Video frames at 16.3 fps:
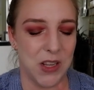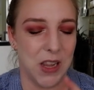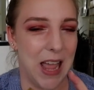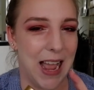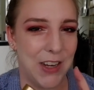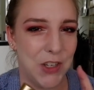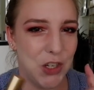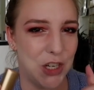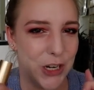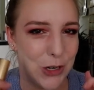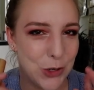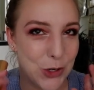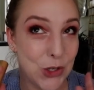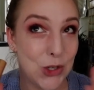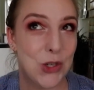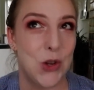last year
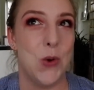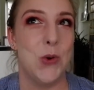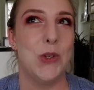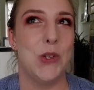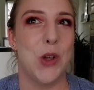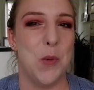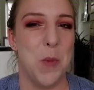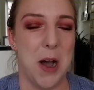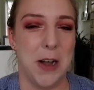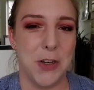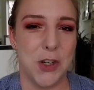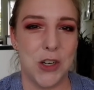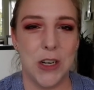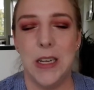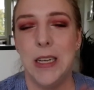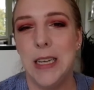so, so
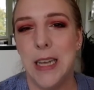much.